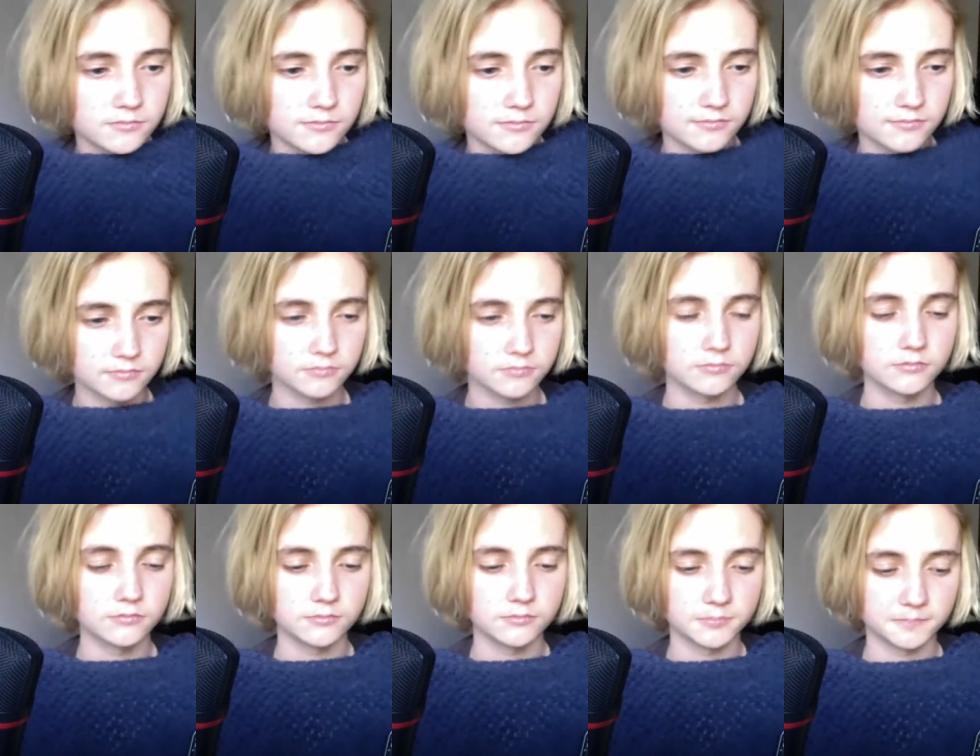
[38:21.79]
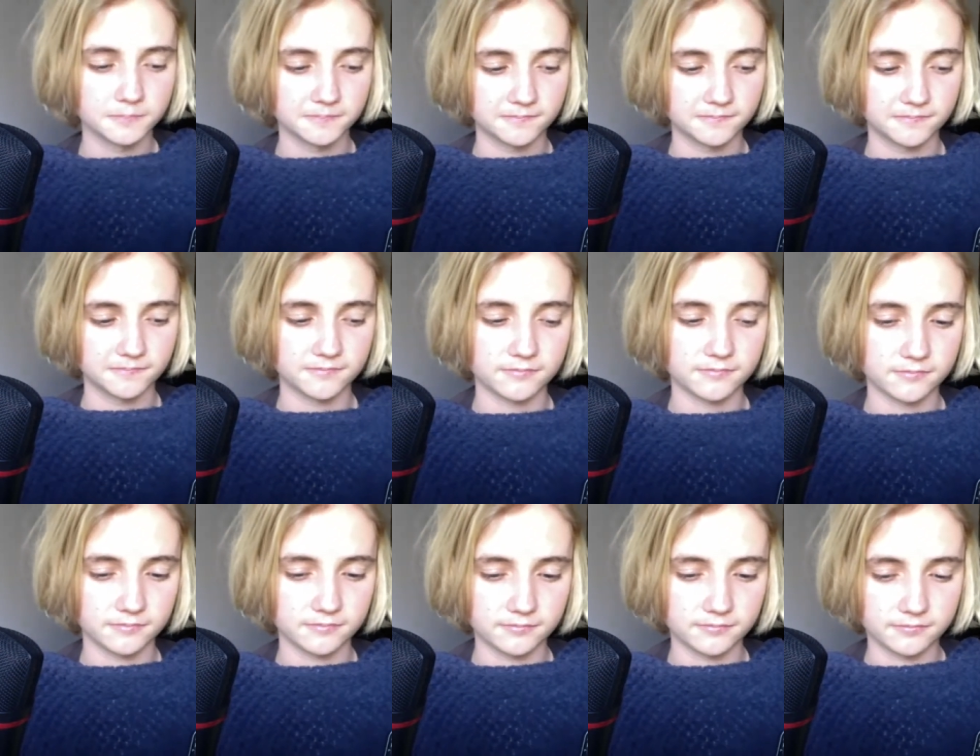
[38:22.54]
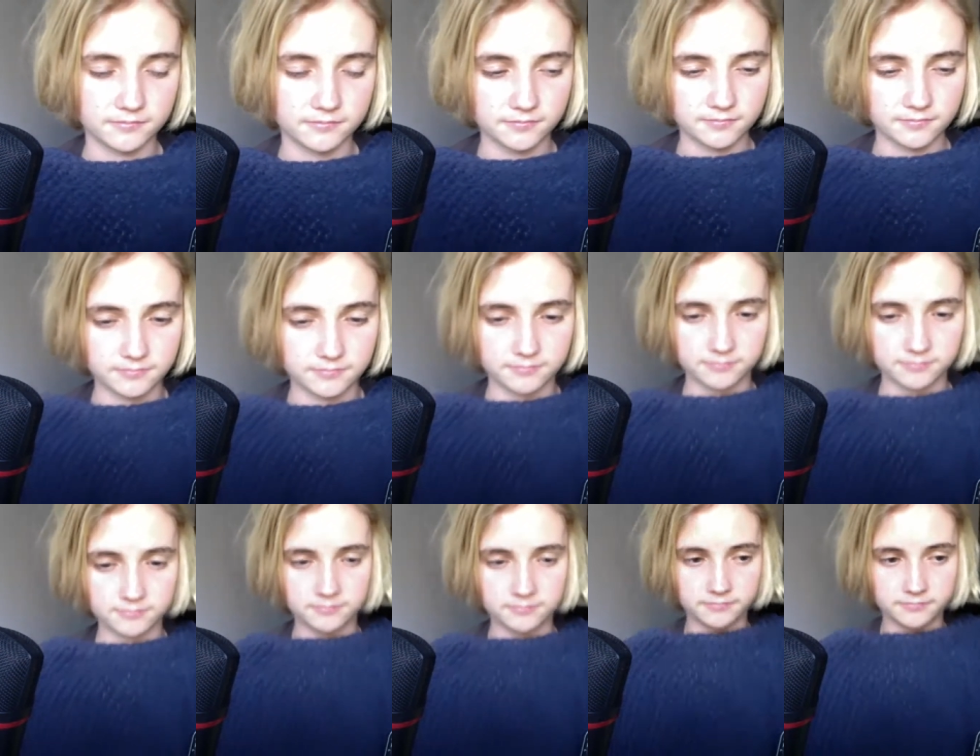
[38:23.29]
he's one of my favorite
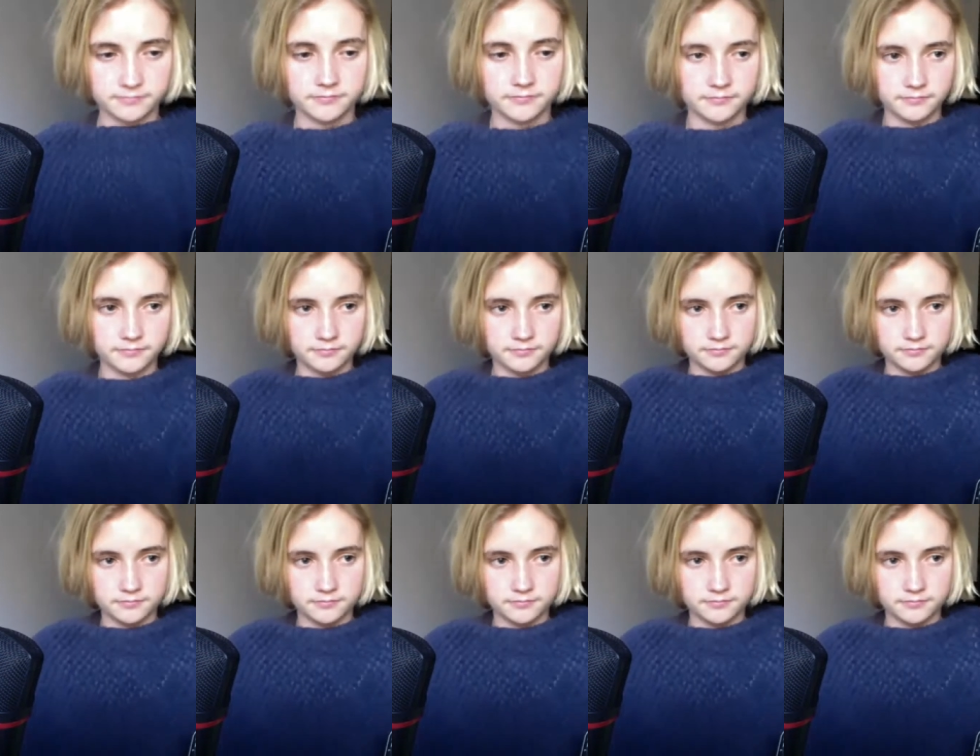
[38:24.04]
actors.